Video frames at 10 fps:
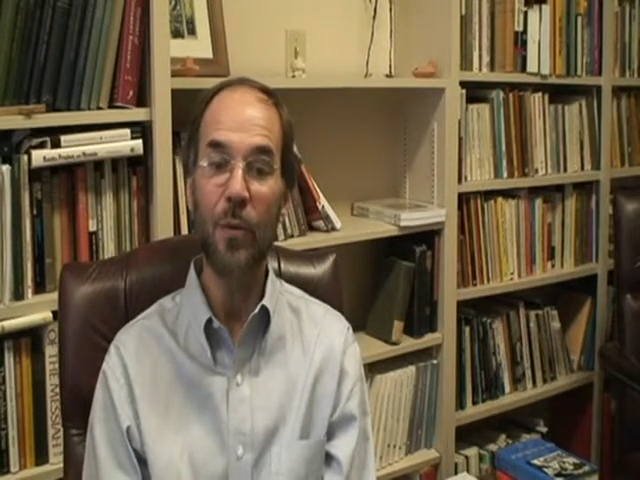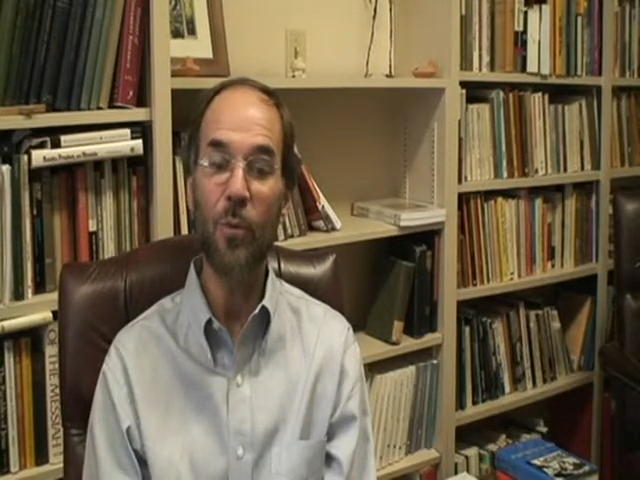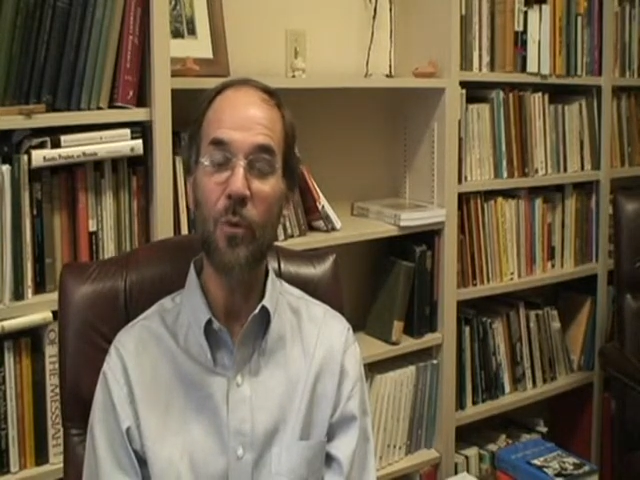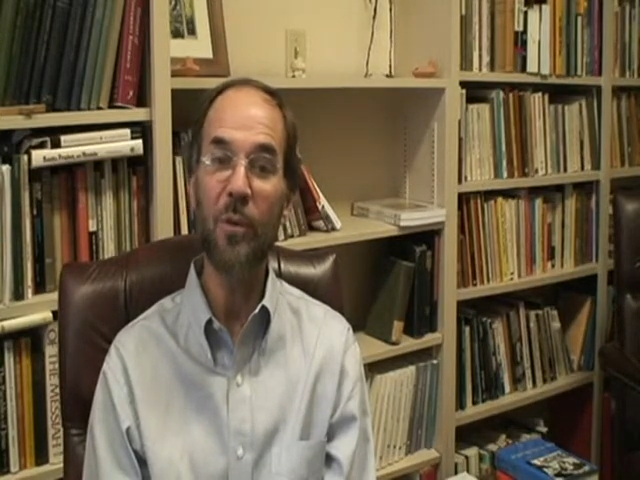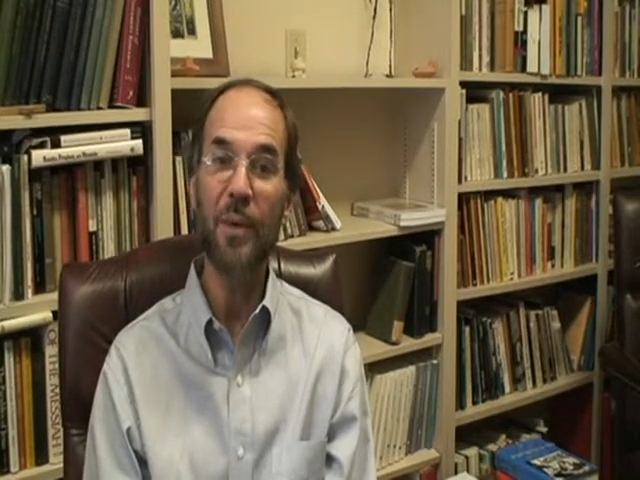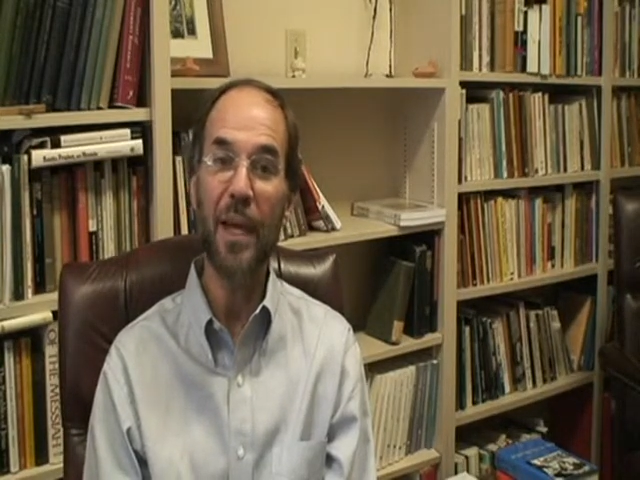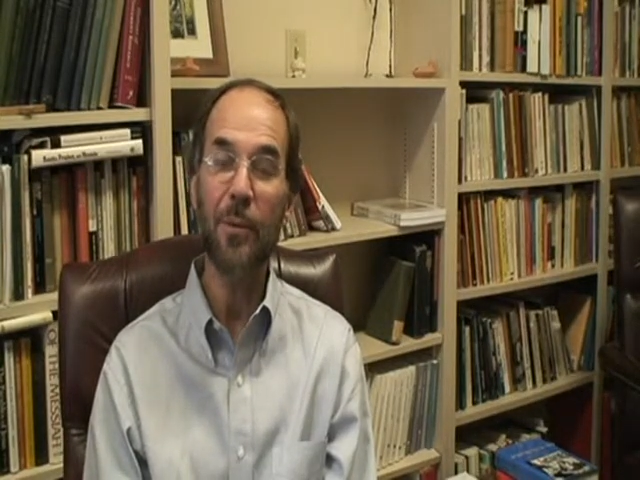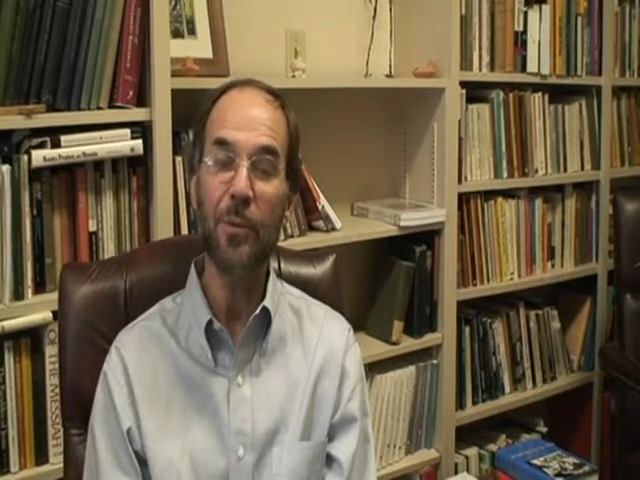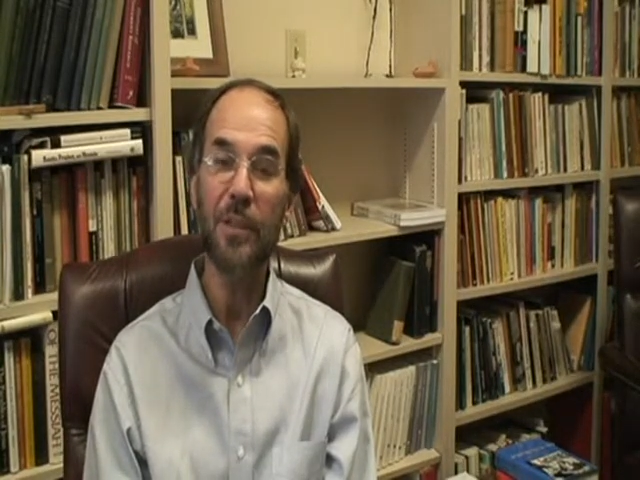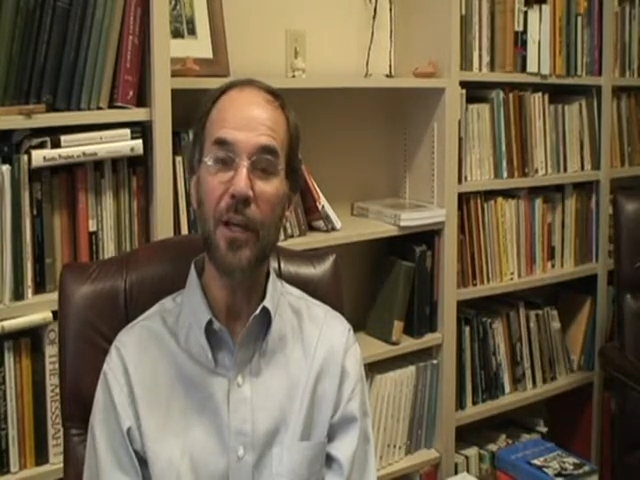will we be
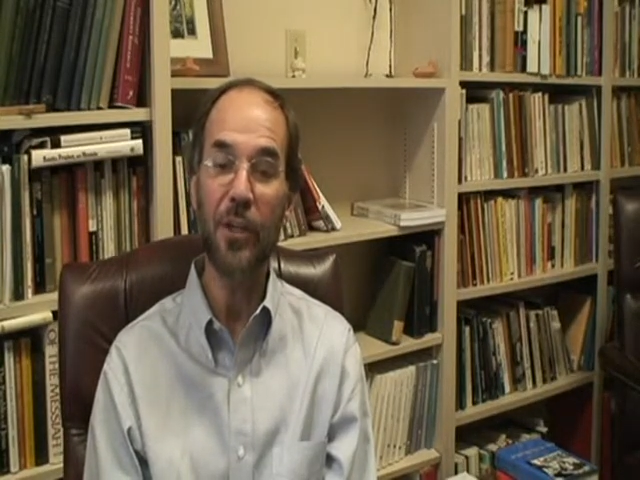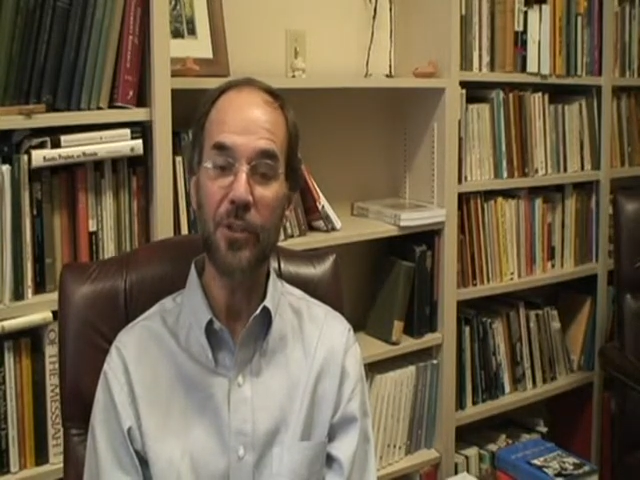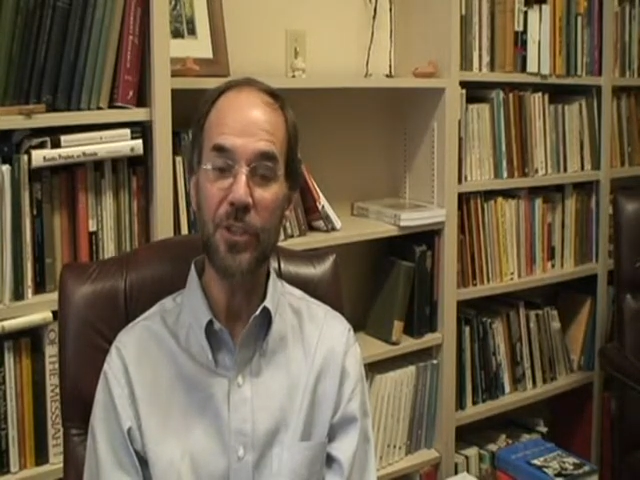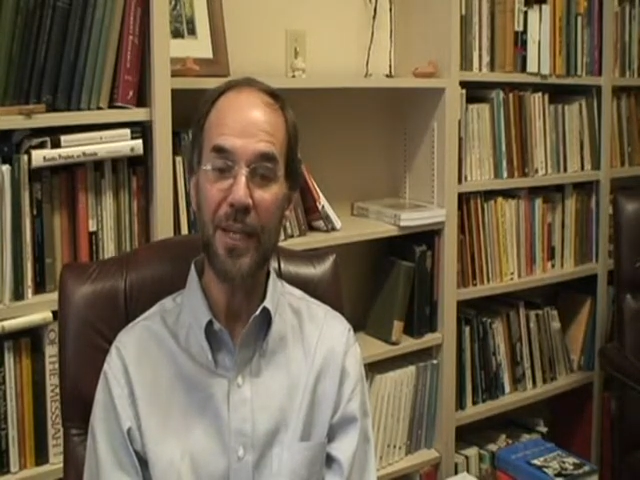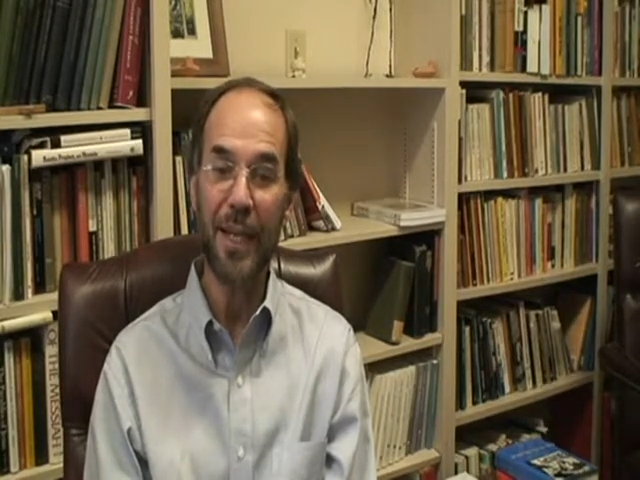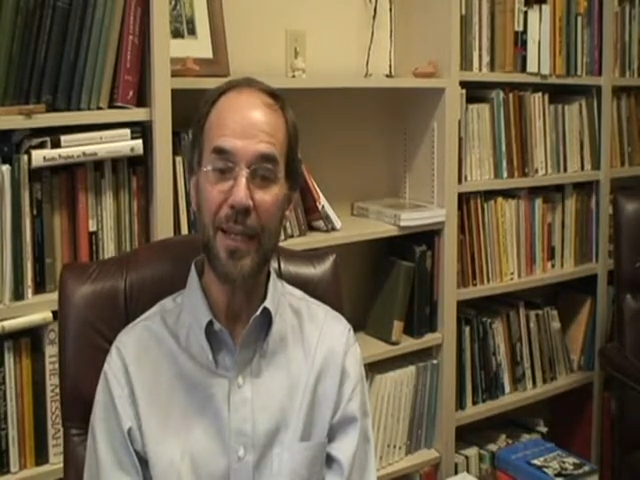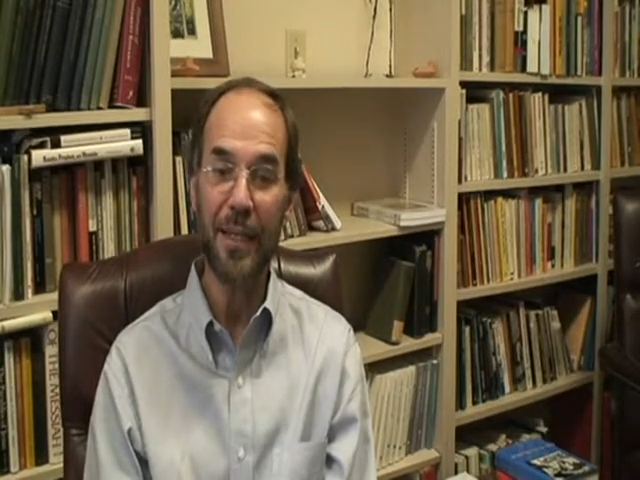able to understand